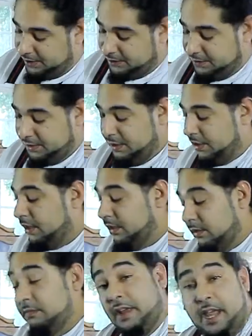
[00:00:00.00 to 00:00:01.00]
taste
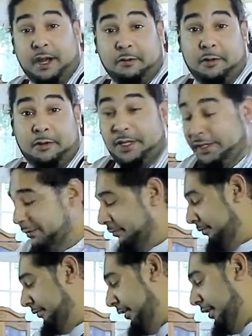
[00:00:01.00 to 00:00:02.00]
egg rolly.
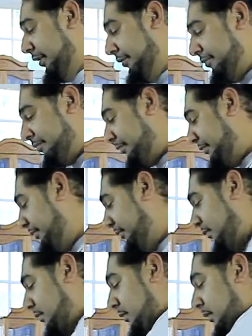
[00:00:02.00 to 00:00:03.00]
You know,
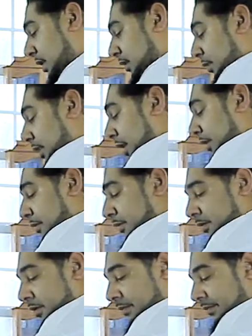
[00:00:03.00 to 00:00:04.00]
that's what they
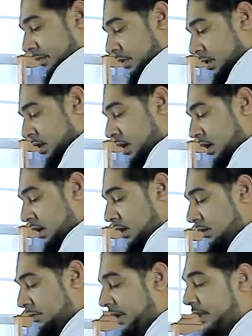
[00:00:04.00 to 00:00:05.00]
use.
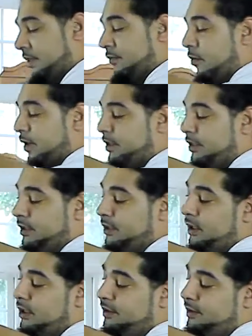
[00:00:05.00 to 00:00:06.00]
We got some oyster
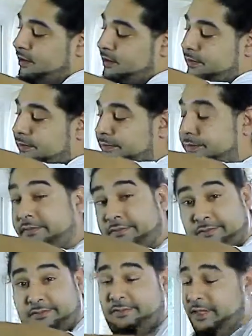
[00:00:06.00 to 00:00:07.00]
sauce.
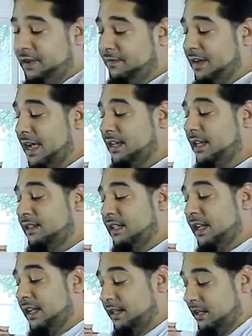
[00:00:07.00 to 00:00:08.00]
You can find
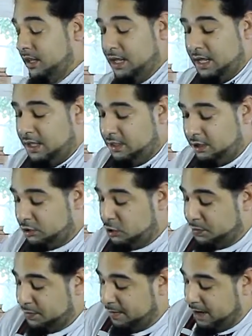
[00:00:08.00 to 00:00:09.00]
this in your
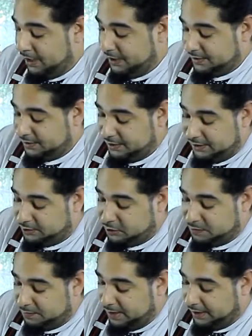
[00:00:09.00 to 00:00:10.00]
supermarkets, any
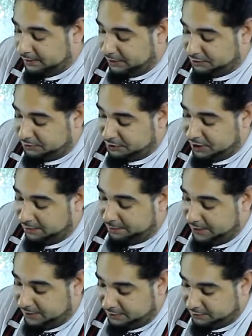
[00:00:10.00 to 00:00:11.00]
supermarket that you
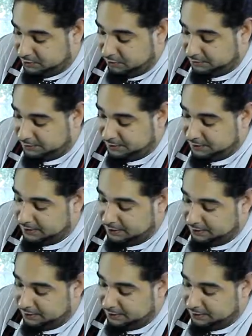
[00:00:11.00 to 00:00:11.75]
shop at. Just go to the